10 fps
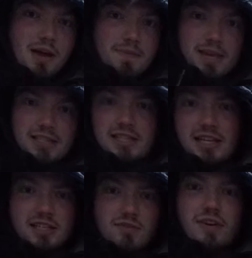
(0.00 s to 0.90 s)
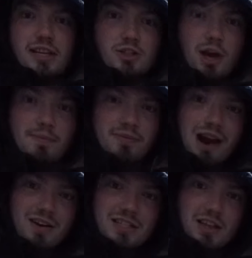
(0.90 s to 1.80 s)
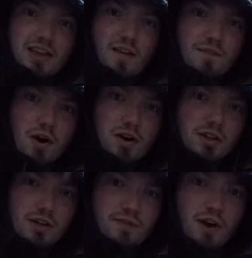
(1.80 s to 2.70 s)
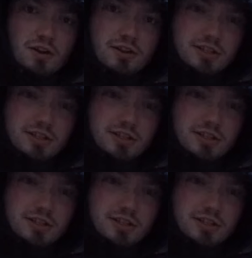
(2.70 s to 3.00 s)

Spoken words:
because it doesn't really jump around until I go farther and farther